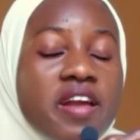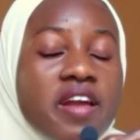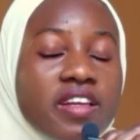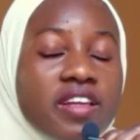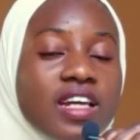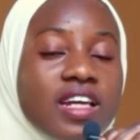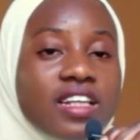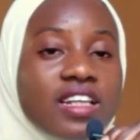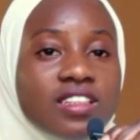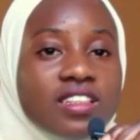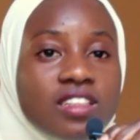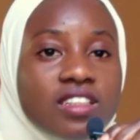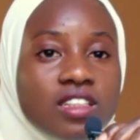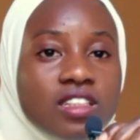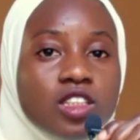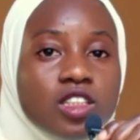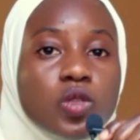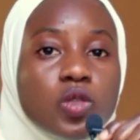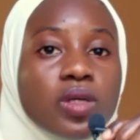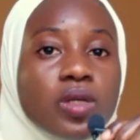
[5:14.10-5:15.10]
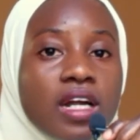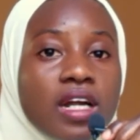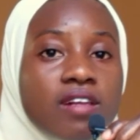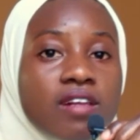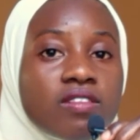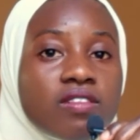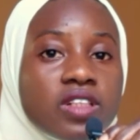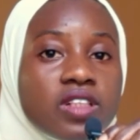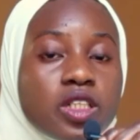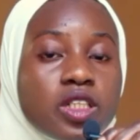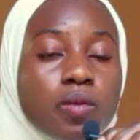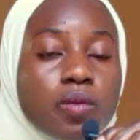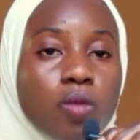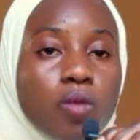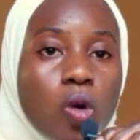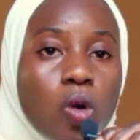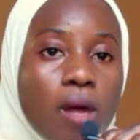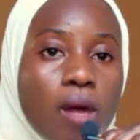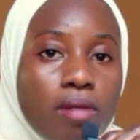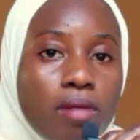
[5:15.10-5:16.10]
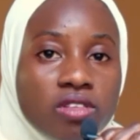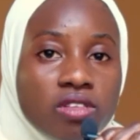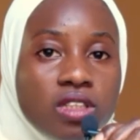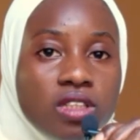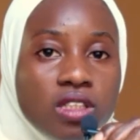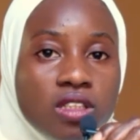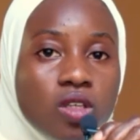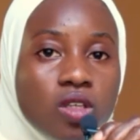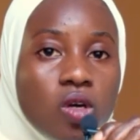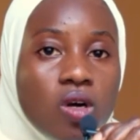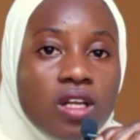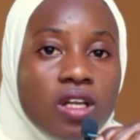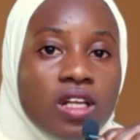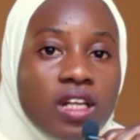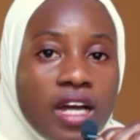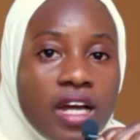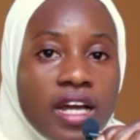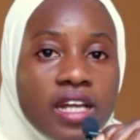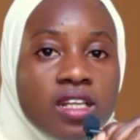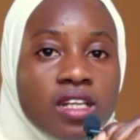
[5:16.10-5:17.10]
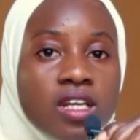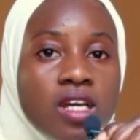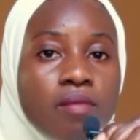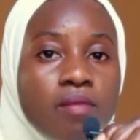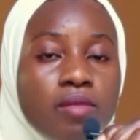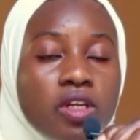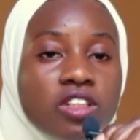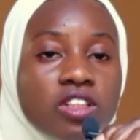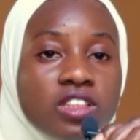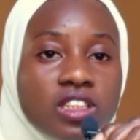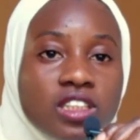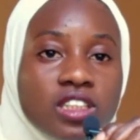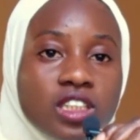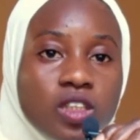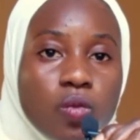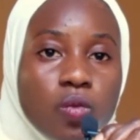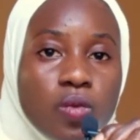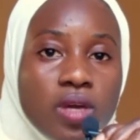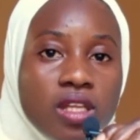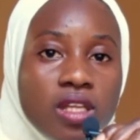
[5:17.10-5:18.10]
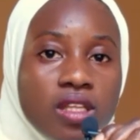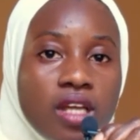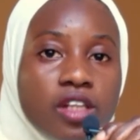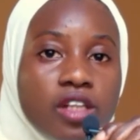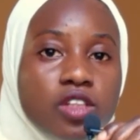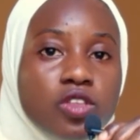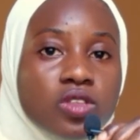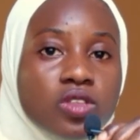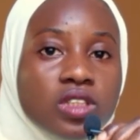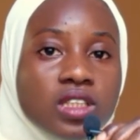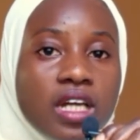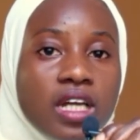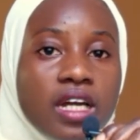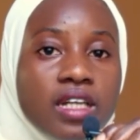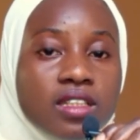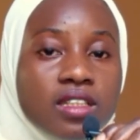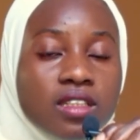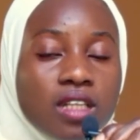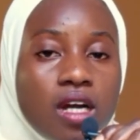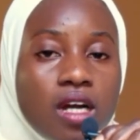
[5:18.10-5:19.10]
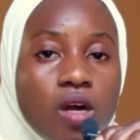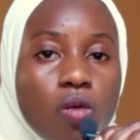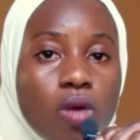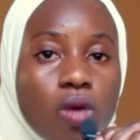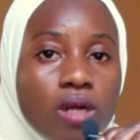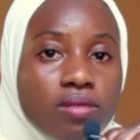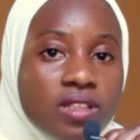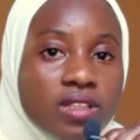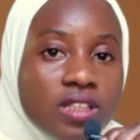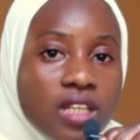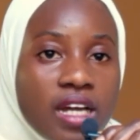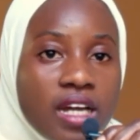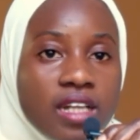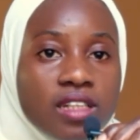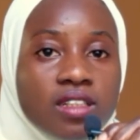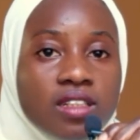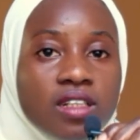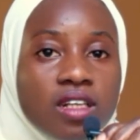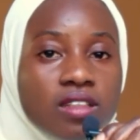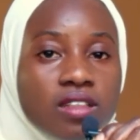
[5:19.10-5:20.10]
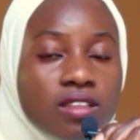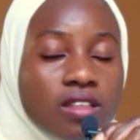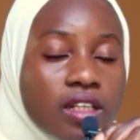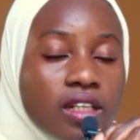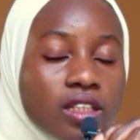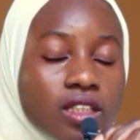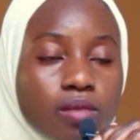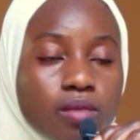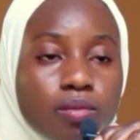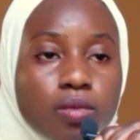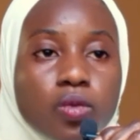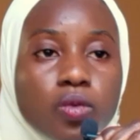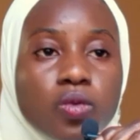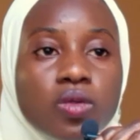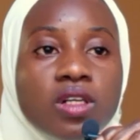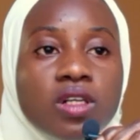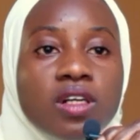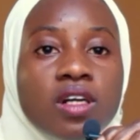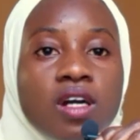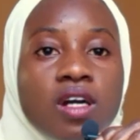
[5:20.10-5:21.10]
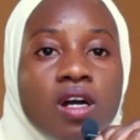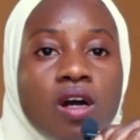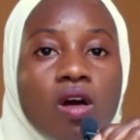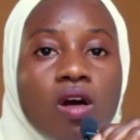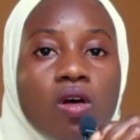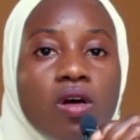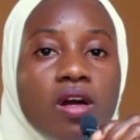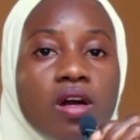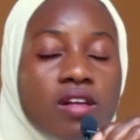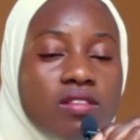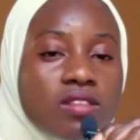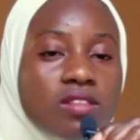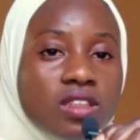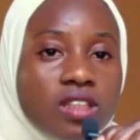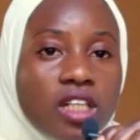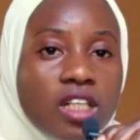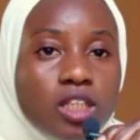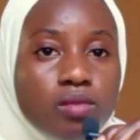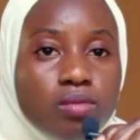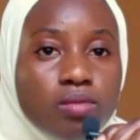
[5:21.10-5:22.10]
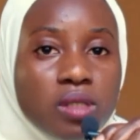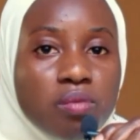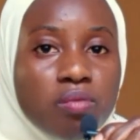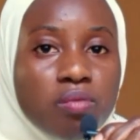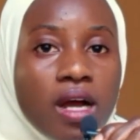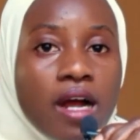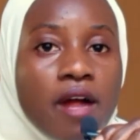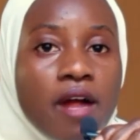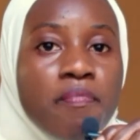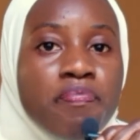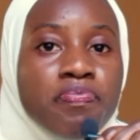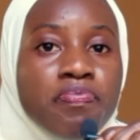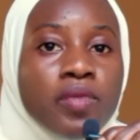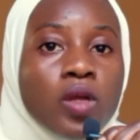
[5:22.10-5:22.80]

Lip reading: regarding this. You can read more about it online, because there's a way that you cite a website, textbook, or a research paper,